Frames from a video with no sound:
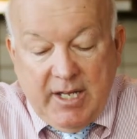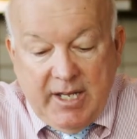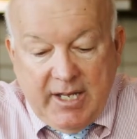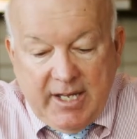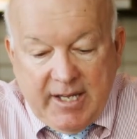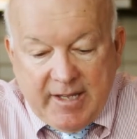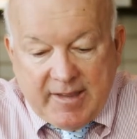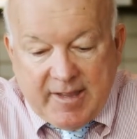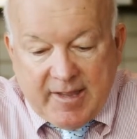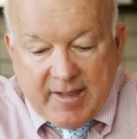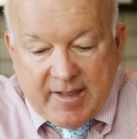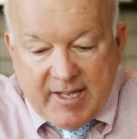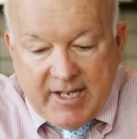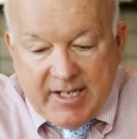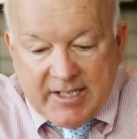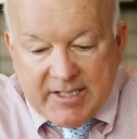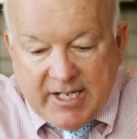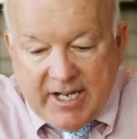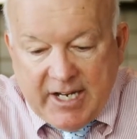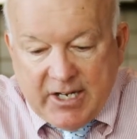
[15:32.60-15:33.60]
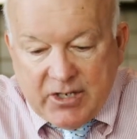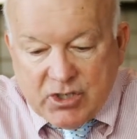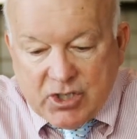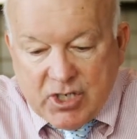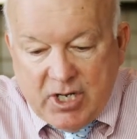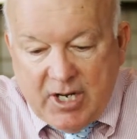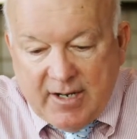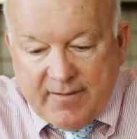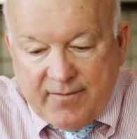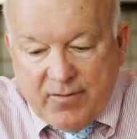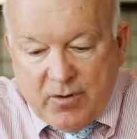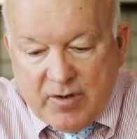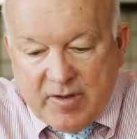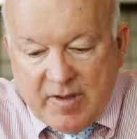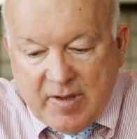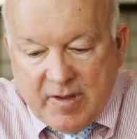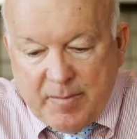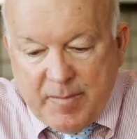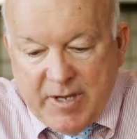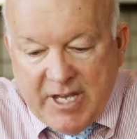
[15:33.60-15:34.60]
It's a sand tiger shark
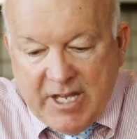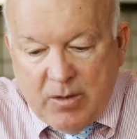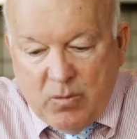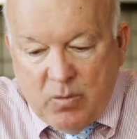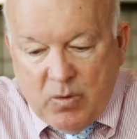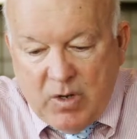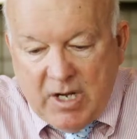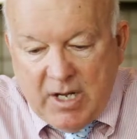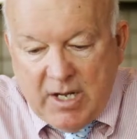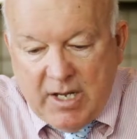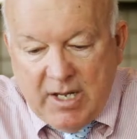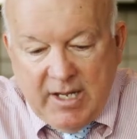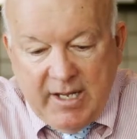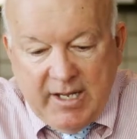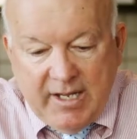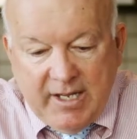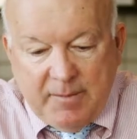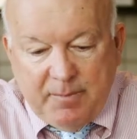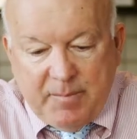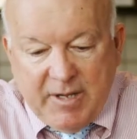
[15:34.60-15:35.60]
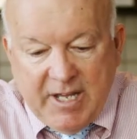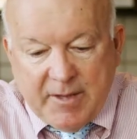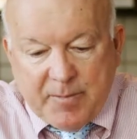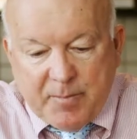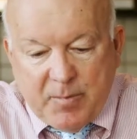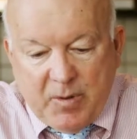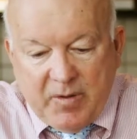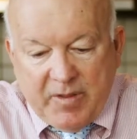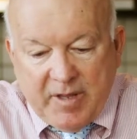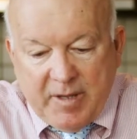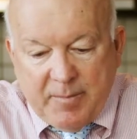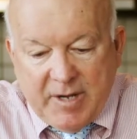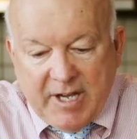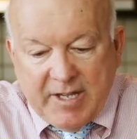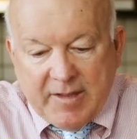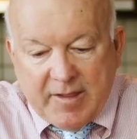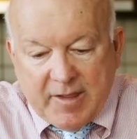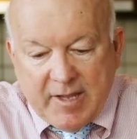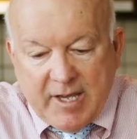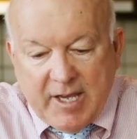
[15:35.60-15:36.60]
versus man-o-war. In baseball, they
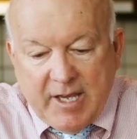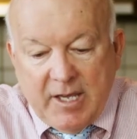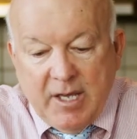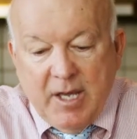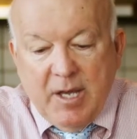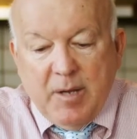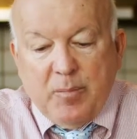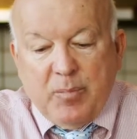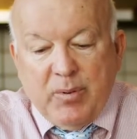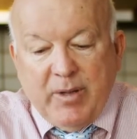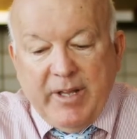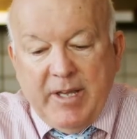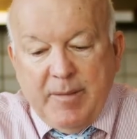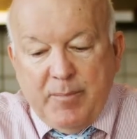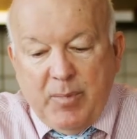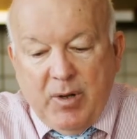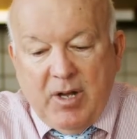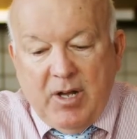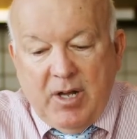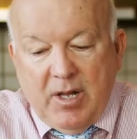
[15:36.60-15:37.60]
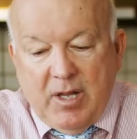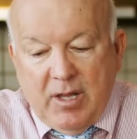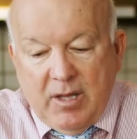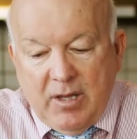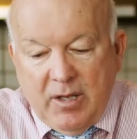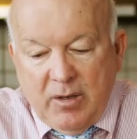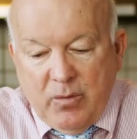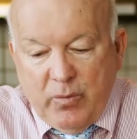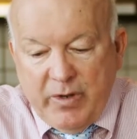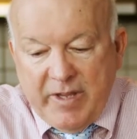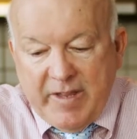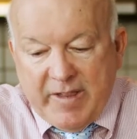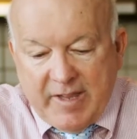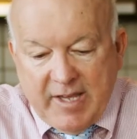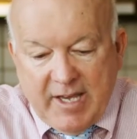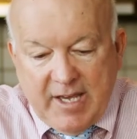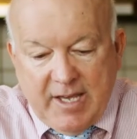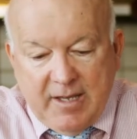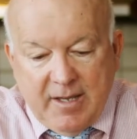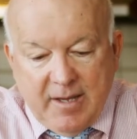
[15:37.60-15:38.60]
might say, play ball. We
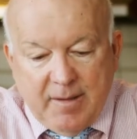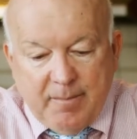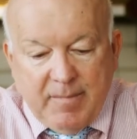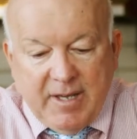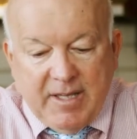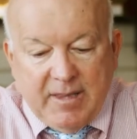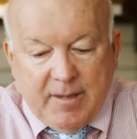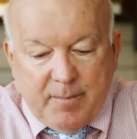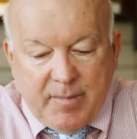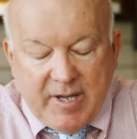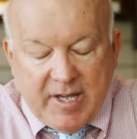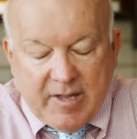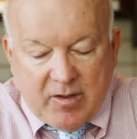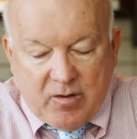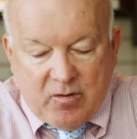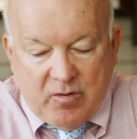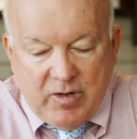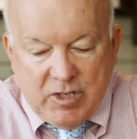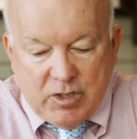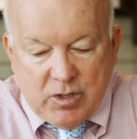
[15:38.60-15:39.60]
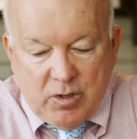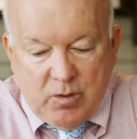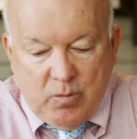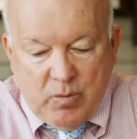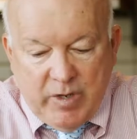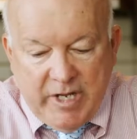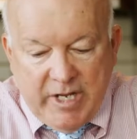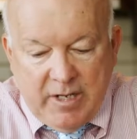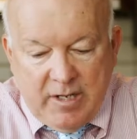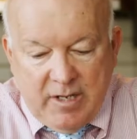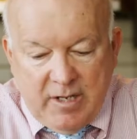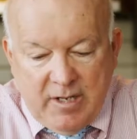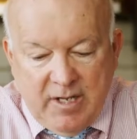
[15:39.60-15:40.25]
say, may the best creature win.